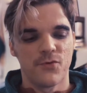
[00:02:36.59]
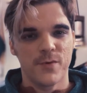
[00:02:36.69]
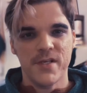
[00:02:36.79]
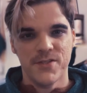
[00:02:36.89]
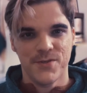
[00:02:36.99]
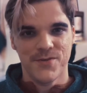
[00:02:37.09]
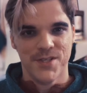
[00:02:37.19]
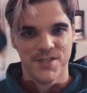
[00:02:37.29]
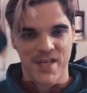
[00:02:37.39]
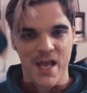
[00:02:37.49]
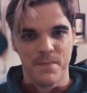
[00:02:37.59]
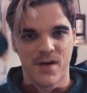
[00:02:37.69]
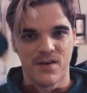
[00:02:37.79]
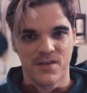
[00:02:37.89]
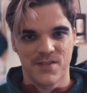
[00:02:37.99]
Three Stooges head
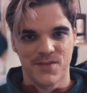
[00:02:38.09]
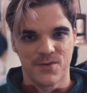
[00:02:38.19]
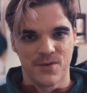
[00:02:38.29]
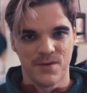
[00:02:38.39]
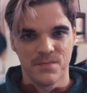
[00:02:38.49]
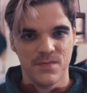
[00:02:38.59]
bonks or